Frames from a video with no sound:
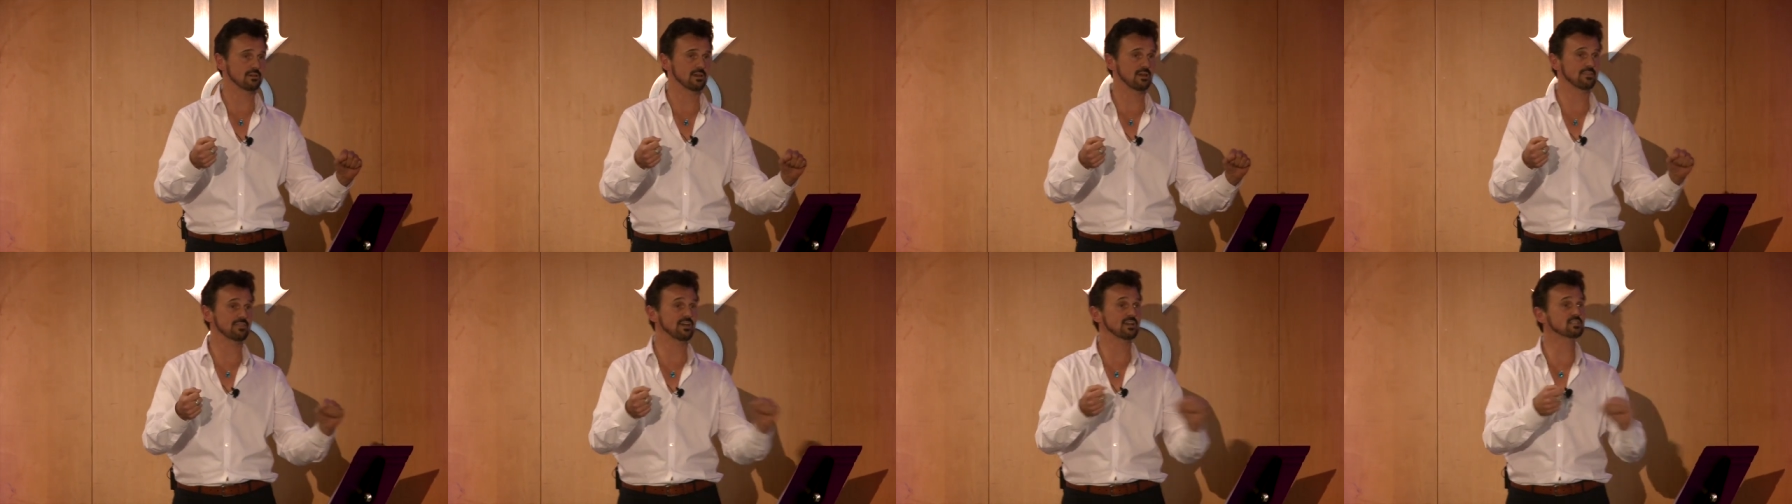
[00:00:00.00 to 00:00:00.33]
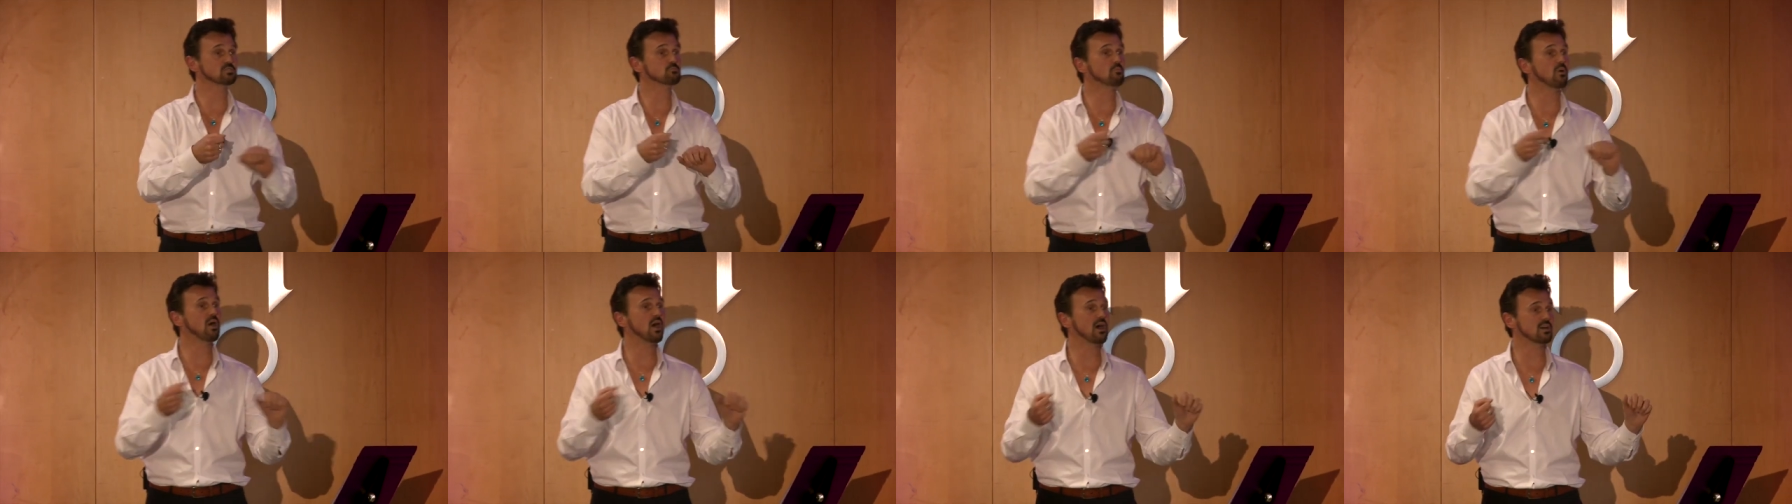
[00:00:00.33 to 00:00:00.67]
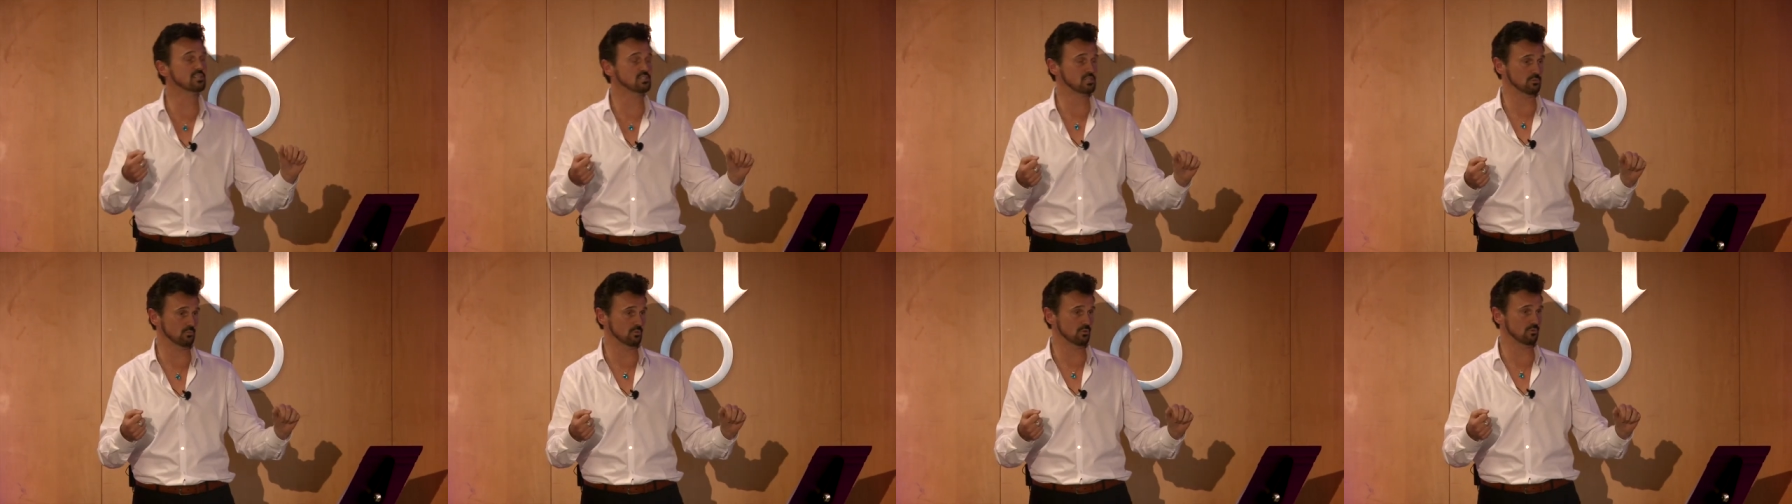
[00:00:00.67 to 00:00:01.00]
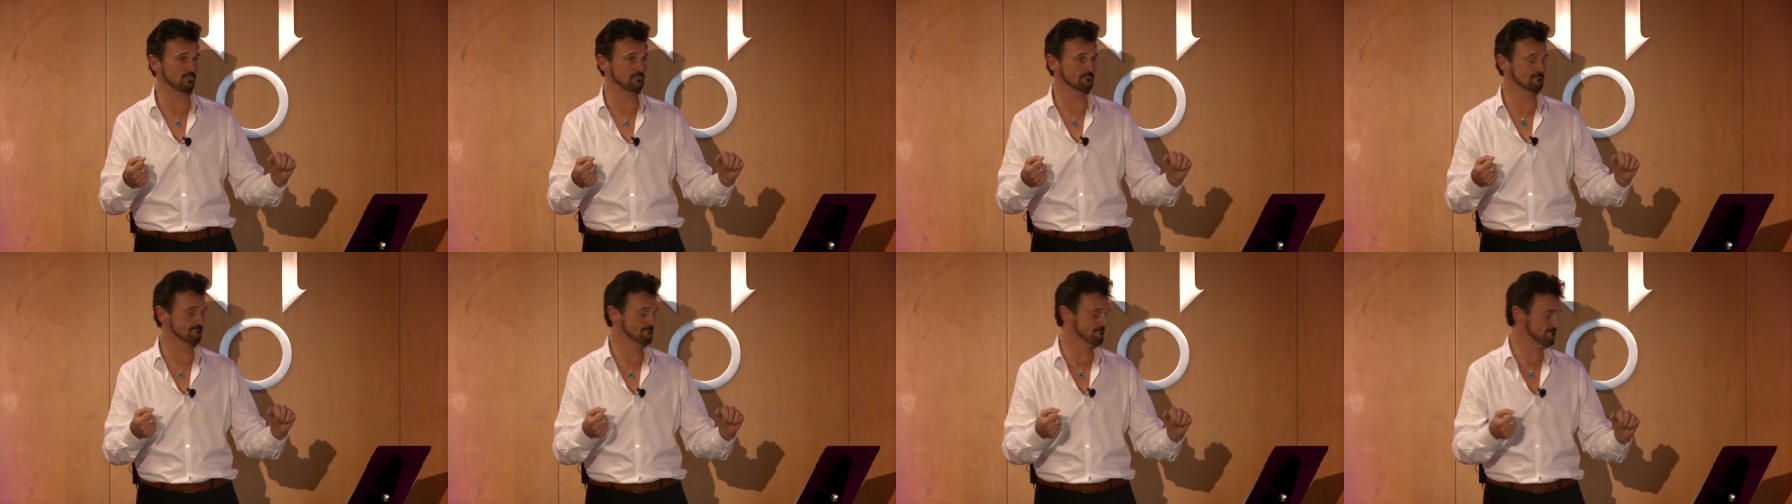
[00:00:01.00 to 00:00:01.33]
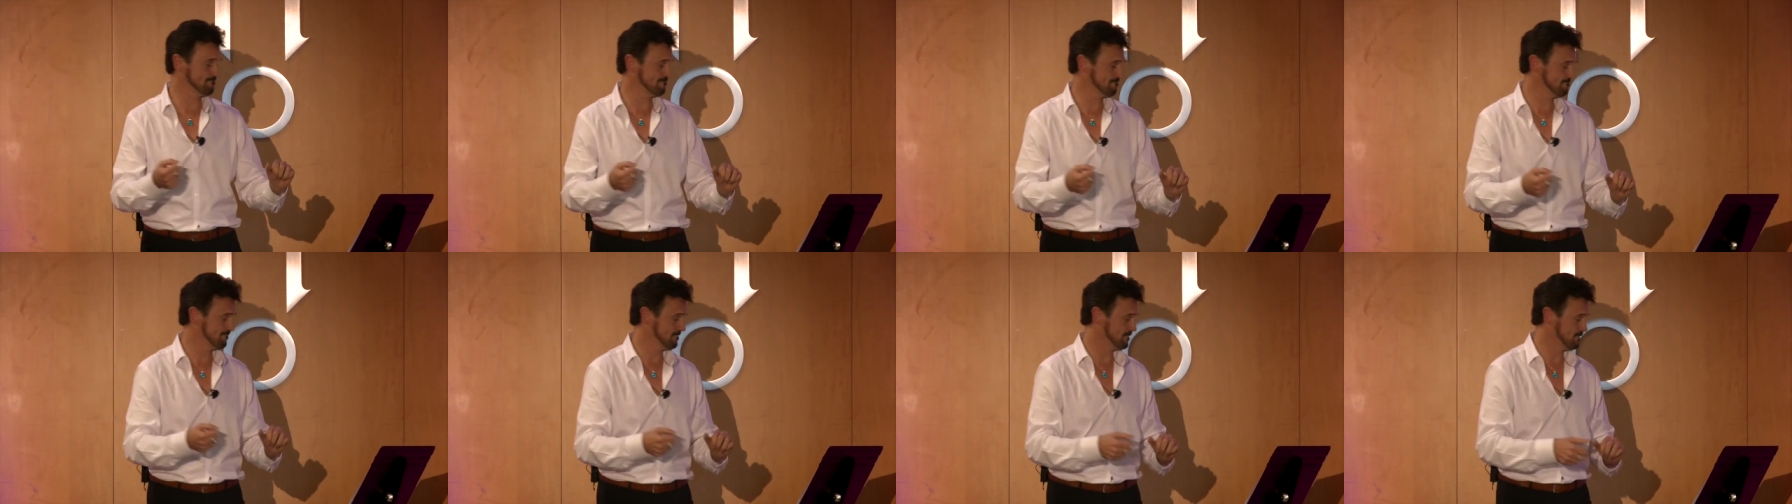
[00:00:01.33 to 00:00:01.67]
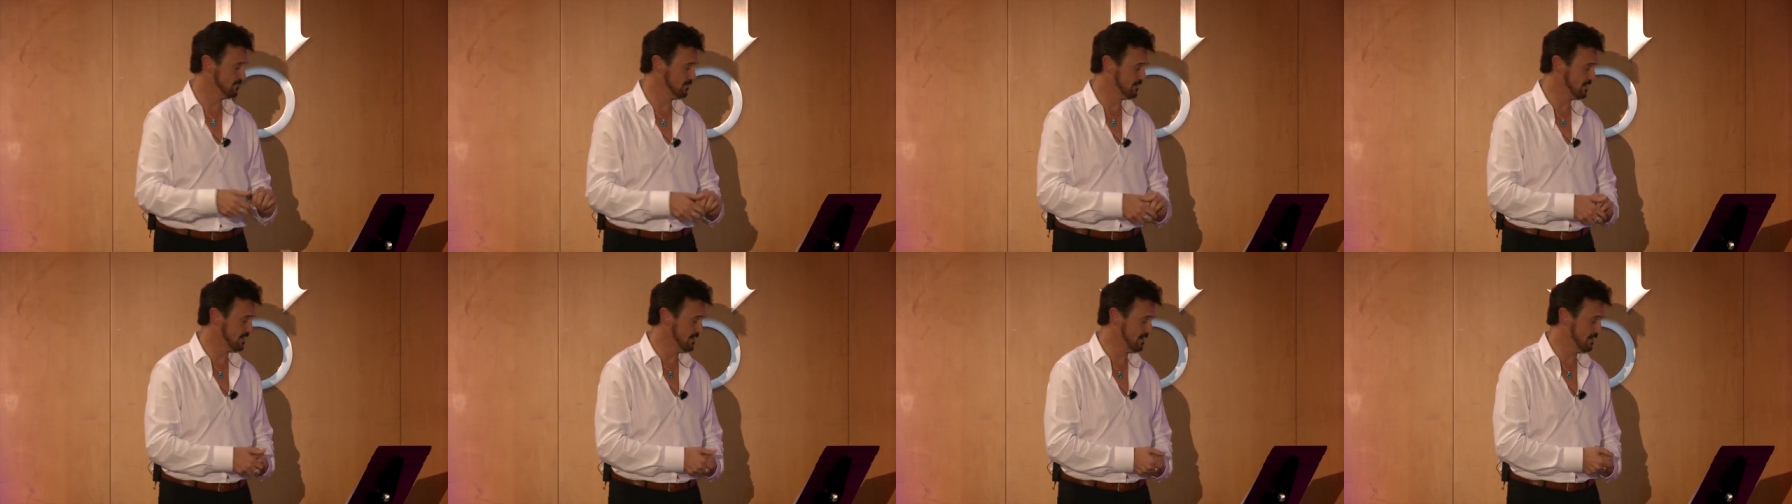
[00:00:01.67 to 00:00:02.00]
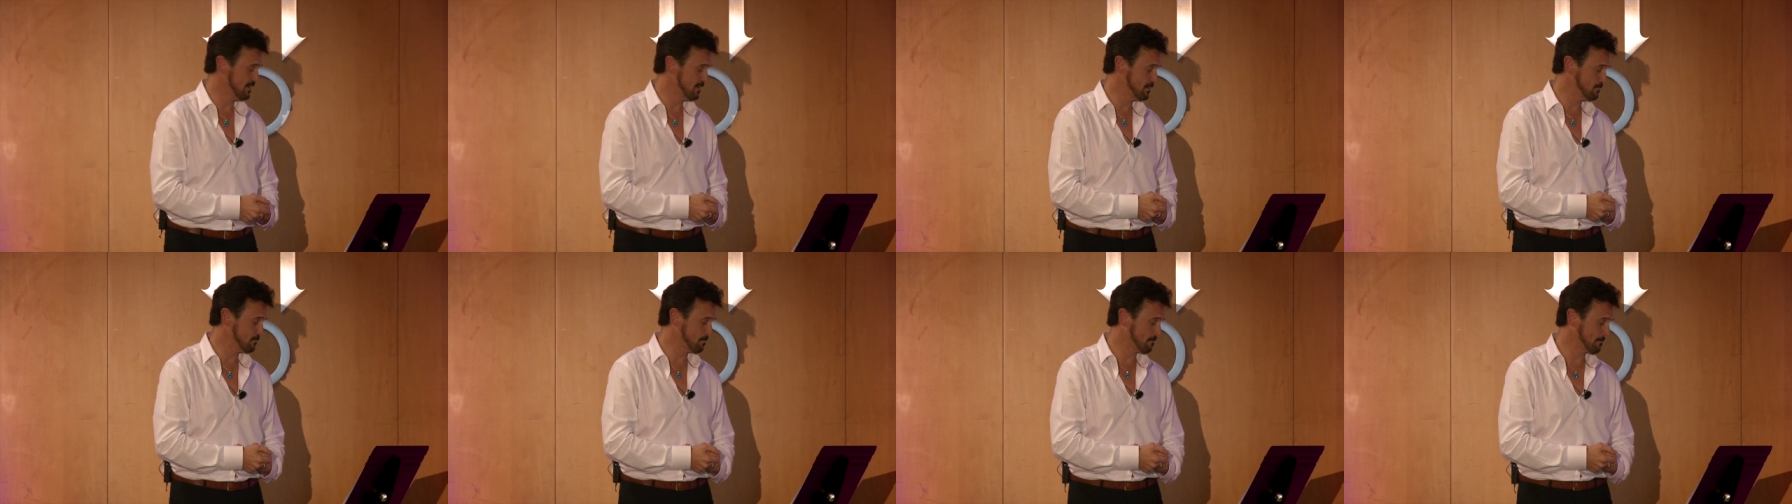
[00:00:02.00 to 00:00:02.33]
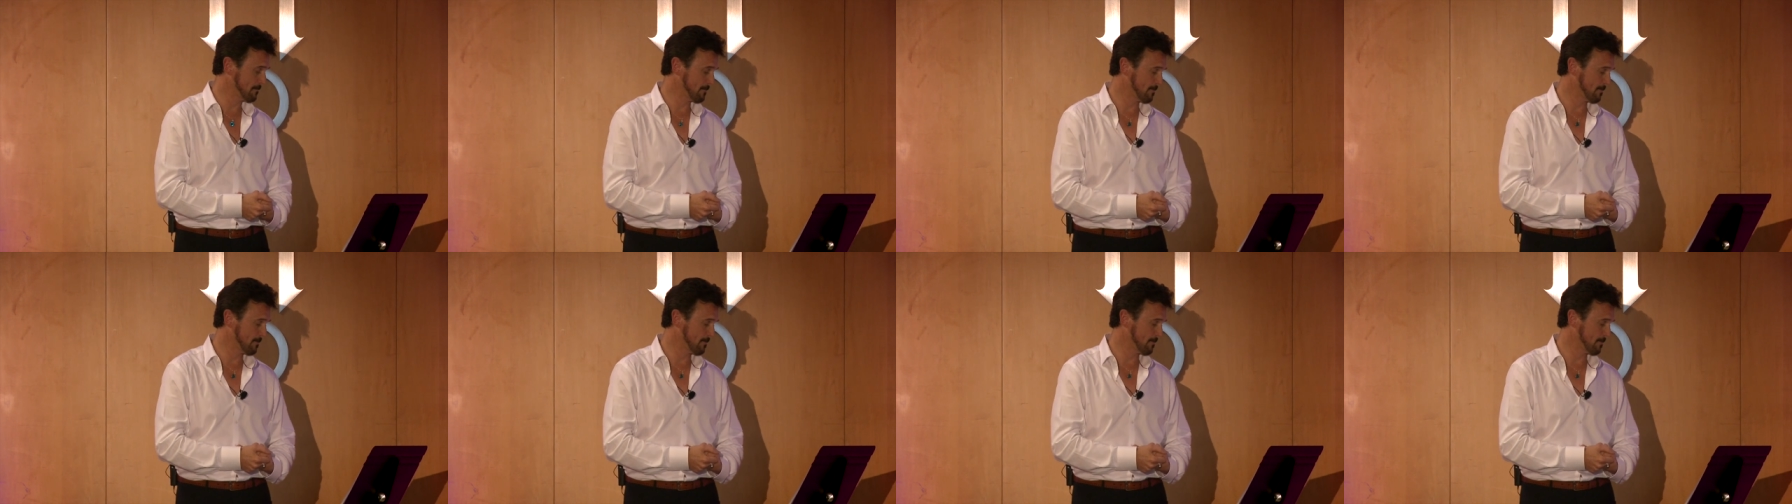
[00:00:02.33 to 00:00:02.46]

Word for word: And that's possible. Okay?